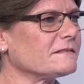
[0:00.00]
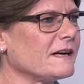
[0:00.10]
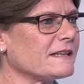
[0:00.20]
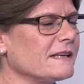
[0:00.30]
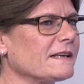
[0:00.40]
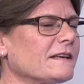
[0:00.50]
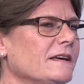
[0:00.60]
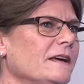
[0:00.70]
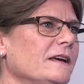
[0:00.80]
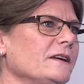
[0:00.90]
I think,
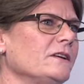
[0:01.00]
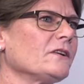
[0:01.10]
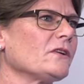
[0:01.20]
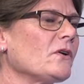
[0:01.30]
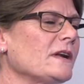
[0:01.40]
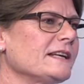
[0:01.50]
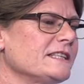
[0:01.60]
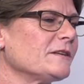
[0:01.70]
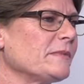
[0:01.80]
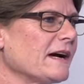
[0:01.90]
you know, the whole
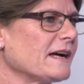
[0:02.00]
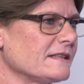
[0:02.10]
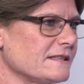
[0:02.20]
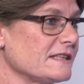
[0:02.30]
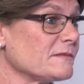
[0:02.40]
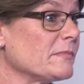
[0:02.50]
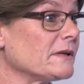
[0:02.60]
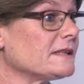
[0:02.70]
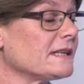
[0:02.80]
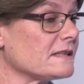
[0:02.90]
idea behind this is
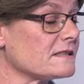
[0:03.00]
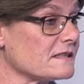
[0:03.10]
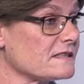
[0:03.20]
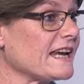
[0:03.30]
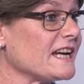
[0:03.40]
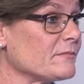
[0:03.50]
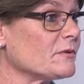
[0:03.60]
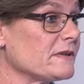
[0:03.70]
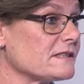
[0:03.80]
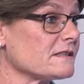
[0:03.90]
building sustainable
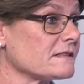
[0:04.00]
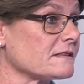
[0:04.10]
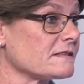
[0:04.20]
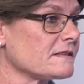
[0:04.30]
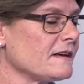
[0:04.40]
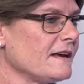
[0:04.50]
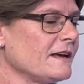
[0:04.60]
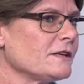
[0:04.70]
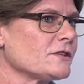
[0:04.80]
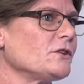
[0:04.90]
businesses.
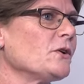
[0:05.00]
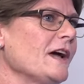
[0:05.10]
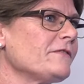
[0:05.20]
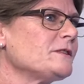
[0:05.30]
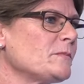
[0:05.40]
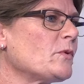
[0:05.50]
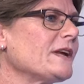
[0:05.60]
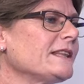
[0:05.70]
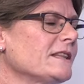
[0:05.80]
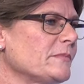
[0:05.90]
So you have to
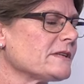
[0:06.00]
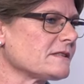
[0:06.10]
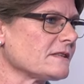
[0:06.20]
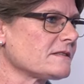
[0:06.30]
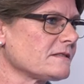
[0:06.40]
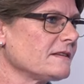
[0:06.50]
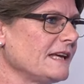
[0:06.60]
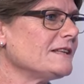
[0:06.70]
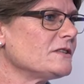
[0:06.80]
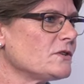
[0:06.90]
bring the business
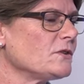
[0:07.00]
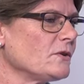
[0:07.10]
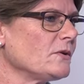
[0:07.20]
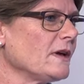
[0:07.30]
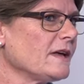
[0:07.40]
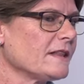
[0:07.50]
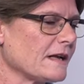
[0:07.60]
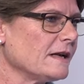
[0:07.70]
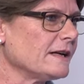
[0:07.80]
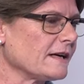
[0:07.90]
into the
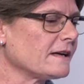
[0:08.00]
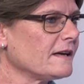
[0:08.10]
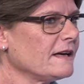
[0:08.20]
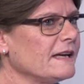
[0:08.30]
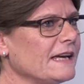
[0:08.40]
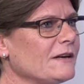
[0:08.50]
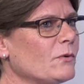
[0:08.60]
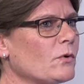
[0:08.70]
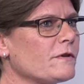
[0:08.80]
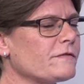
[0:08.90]
clinic in
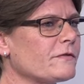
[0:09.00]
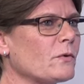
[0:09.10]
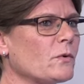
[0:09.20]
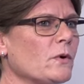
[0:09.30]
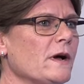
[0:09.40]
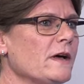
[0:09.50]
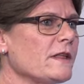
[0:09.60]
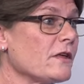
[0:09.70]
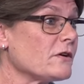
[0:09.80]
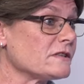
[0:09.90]
order for
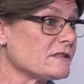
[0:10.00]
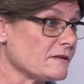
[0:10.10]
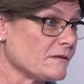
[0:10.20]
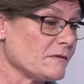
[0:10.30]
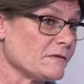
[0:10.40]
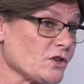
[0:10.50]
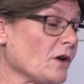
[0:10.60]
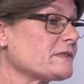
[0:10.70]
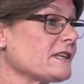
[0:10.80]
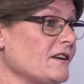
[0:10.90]
those
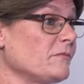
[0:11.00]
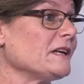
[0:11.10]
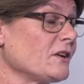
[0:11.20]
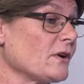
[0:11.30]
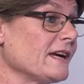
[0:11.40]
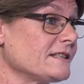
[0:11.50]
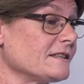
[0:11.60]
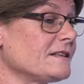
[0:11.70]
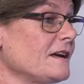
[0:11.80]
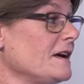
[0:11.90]
jobs that have been
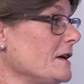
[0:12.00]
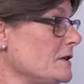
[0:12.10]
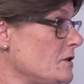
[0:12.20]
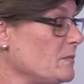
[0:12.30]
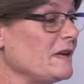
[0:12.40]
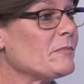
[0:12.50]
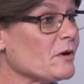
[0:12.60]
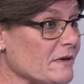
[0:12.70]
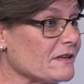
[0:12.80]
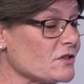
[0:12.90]
created to be
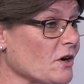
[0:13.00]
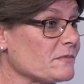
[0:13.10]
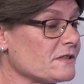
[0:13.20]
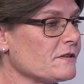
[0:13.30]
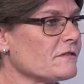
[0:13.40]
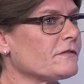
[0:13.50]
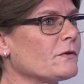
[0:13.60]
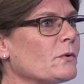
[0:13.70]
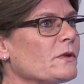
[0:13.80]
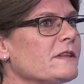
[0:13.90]
permanent jobs,
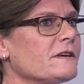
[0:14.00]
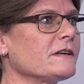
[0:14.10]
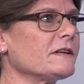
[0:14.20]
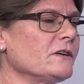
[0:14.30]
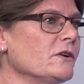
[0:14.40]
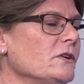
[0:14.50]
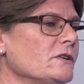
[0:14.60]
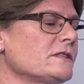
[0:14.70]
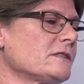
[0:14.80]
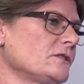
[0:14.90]
for the
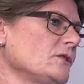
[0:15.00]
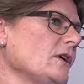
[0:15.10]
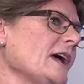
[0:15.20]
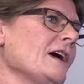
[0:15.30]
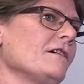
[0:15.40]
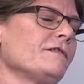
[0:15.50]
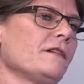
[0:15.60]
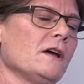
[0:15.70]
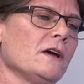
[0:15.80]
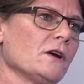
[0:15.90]
nurse to have
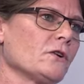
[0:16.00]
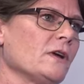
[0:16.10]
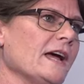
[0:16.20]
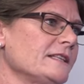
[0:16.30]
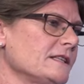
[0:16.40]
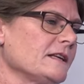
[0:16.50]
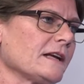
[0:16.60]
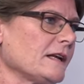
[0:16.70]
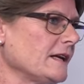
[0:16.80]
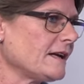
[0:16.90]
created a
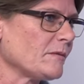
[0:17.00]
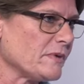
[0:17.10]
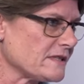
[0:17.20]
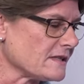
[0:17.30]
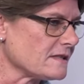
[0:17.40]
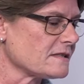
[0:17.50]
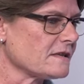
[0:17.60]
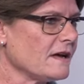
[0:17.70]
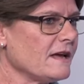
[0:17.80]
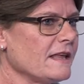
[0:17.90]
clinic business
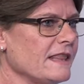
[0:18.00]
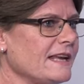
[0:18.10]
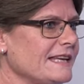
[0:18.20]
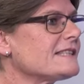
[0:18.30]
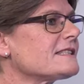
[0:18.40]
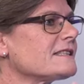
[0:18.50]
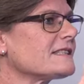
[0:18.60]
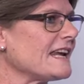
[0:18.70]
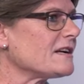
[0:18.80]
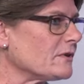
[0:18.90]
that is
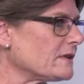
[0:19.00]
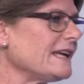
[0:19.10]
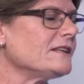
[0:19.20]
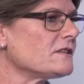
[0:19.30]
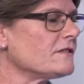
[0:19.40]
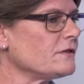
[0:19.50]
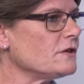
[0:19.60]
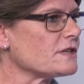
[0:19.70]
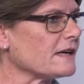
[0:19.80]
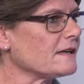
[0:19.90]
sustainable into the
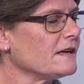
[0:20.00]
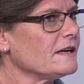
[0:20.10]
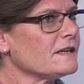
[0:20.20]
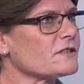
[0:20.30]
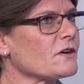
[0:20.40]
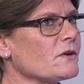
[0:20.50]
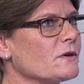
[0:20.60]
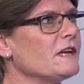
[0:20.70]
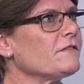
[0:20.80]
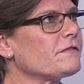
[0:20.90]
future. So
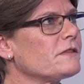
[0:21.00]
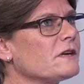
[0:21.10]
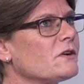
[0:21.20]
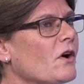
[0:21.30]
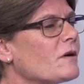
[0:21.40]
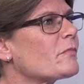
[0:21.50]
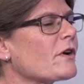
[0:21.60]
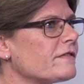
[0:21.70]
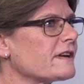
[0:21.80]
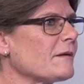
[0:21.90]
if the
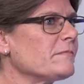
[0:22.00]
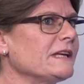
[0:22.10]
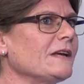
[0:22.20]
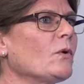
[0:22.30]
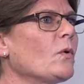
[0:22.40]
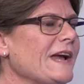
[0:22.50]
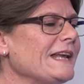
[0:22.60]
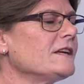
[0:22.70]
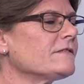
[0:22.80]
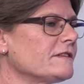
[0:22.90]
non-profit company or
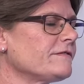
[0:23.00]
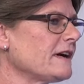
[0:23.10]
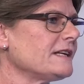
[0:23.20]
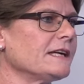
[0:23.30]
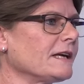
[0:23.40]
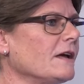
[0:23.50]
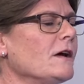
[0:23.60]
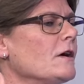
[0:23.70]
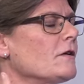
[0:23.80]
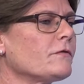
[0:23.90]
any of the funding
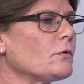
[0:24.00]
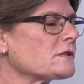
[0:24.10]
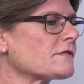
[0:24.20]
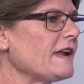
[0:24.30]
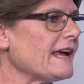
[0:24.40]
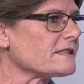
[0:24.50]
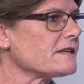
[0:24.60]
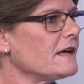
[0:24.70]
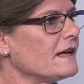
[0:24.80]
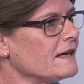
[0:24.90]
falls flat,
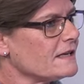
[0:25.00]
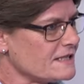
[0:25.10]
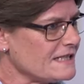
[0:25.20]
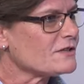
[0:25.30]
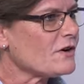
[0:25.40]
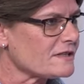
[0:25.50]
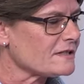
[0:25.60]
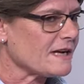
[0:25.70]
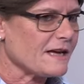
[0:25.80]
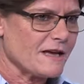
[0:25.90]
she's got
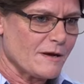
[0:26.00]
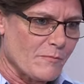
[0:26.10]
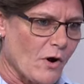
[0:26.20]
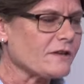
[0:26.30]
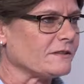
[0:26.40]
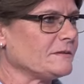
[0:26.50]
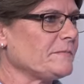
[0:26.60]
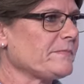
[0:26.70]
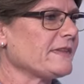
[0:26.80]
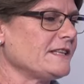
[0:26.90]
a model
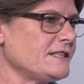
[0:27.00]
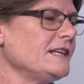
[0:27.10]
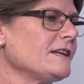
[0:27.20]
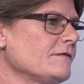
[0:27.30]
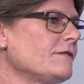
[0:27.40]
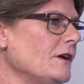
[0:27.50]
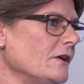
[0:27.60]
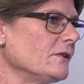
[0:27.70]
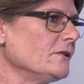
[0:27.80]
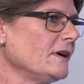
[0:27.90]
that she can
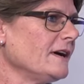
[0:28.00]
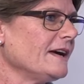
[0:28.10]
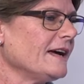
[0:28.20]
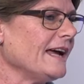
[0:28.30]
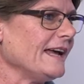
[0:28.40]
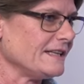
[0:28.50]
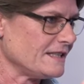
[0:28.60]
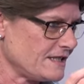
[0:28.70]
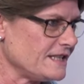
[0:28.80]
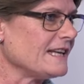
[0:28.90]
follow and
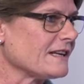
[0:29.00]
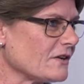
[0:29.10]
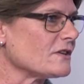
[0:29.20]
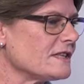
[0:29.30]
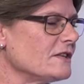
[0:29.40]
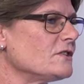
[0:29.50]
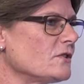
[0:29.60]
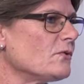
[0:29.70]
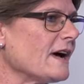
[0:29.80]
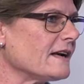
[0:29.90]
she can continue to
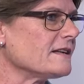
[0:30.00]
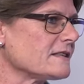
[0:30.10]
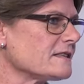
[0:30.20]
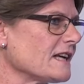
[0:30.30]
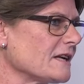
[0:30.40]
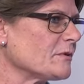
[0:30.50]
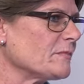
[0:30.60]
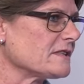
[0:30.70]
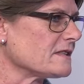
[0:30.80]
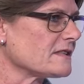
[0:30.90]
run a sustainable
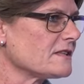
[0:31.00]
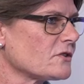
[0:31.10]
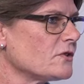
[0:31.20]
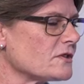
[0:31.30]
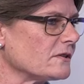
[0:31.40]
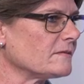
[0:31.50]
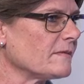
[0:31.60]
business. It's crucial.